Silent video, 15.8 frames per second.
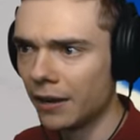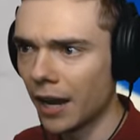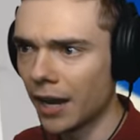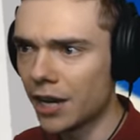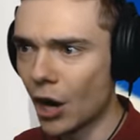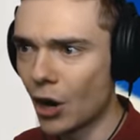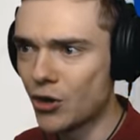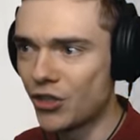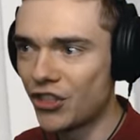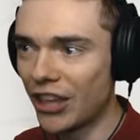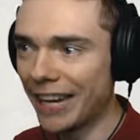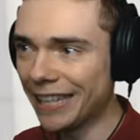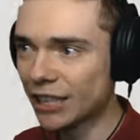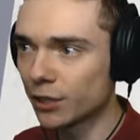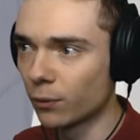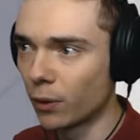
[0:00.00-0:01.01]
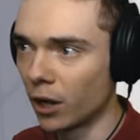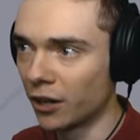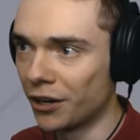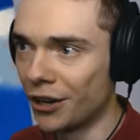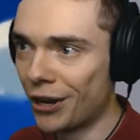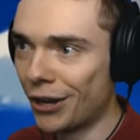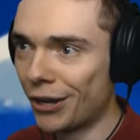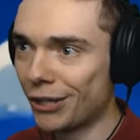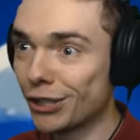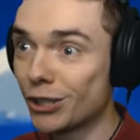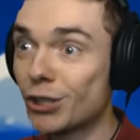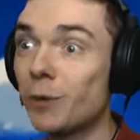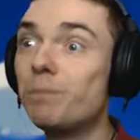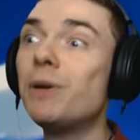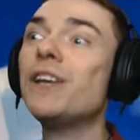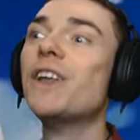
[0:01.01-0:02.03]
And now this one
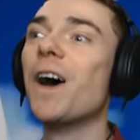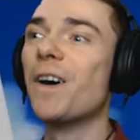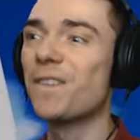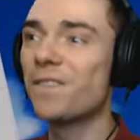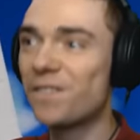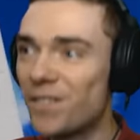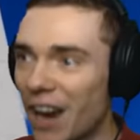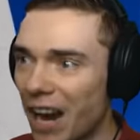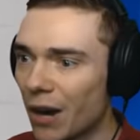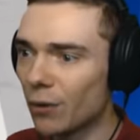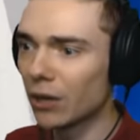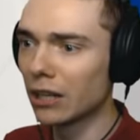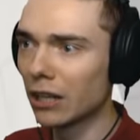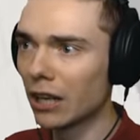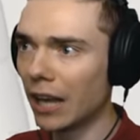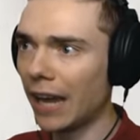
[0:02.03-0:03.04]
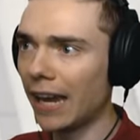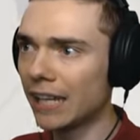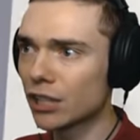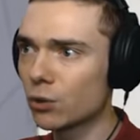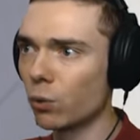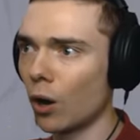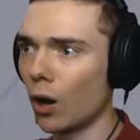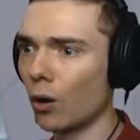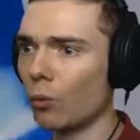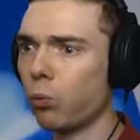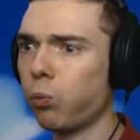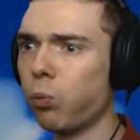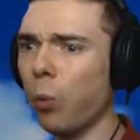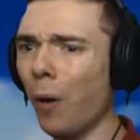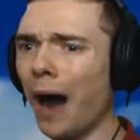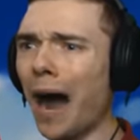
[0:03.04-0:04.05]
should be the very last
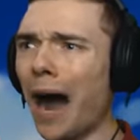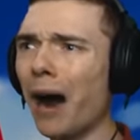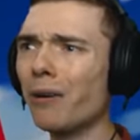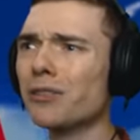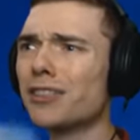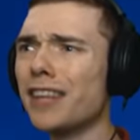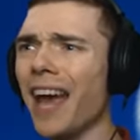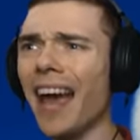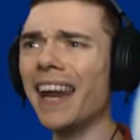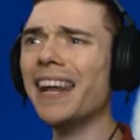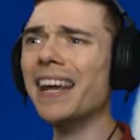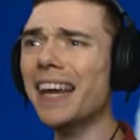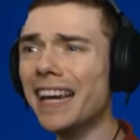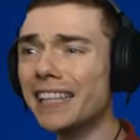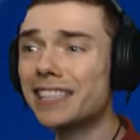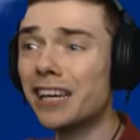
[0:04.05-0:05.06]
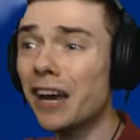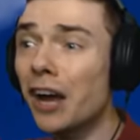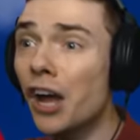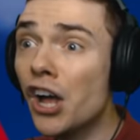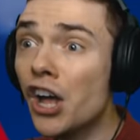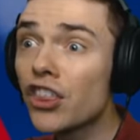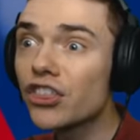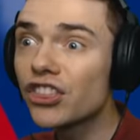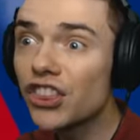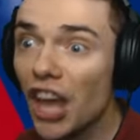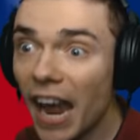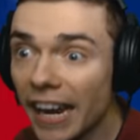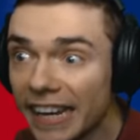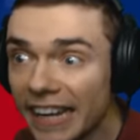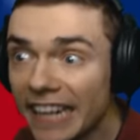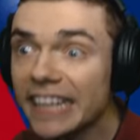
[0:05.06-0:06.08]
one. Wow, that is
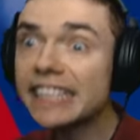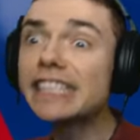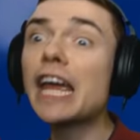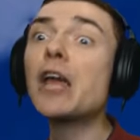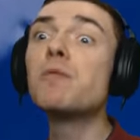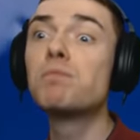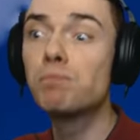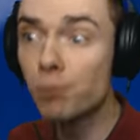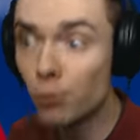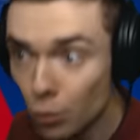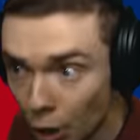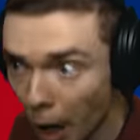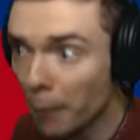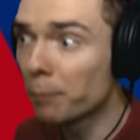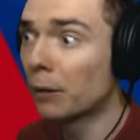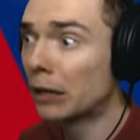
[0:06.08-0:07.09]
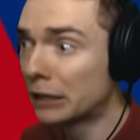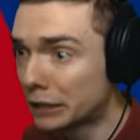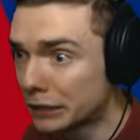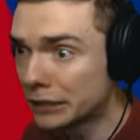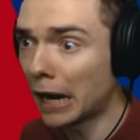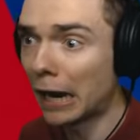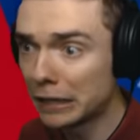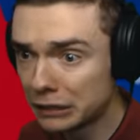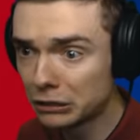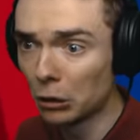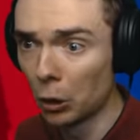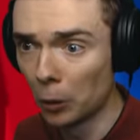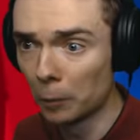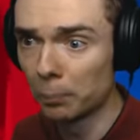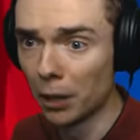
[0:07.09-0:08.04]
that is a properly sized door,